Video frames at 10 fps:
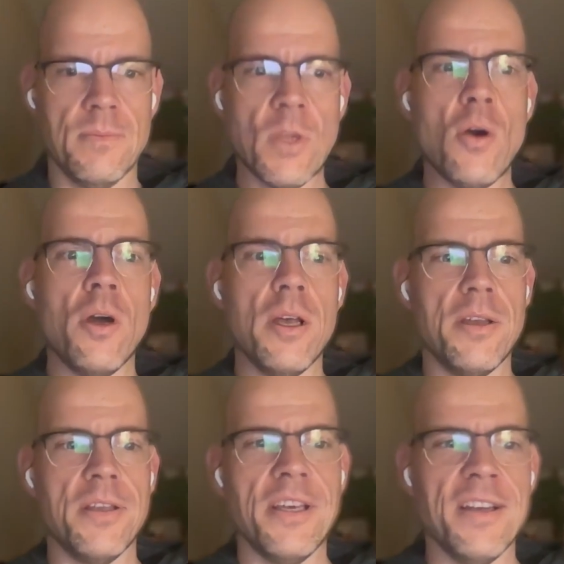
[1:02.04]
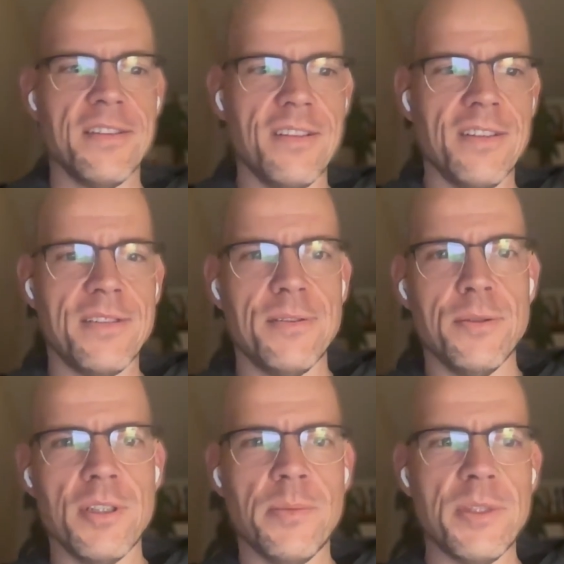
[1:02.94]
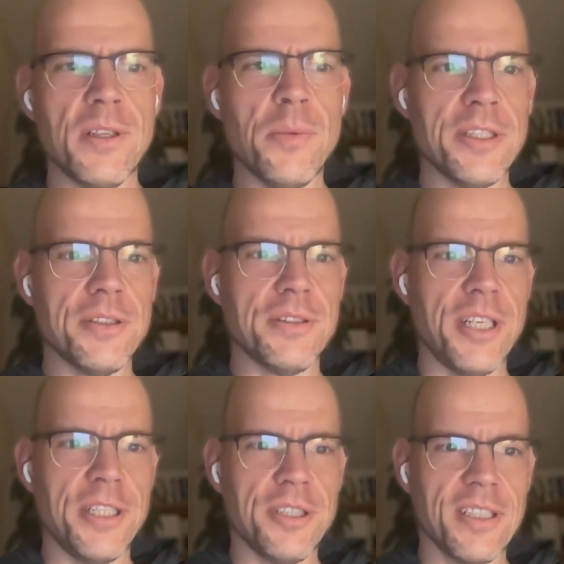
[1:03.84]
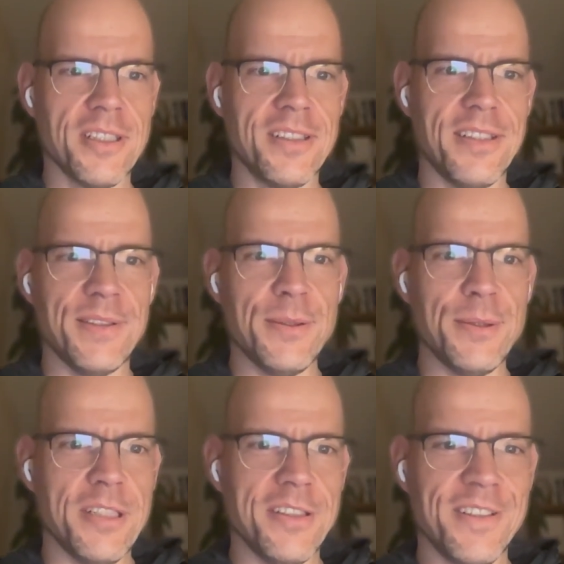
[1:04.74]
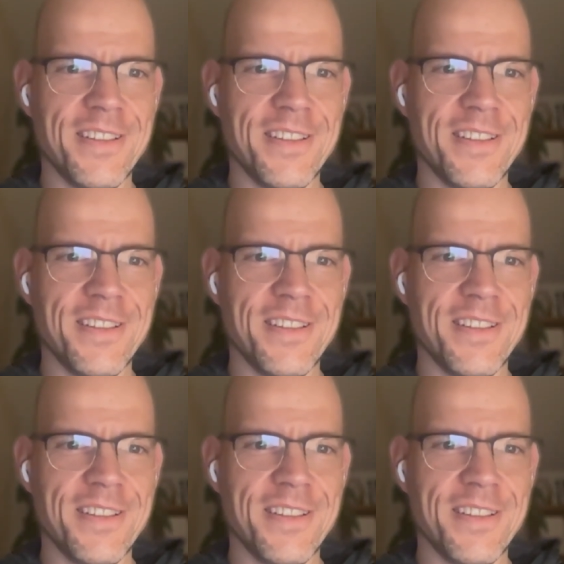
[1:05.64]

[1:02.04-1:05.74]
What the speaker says: Oh, yes, let's do it. I mean, so much is changing. Let's do it.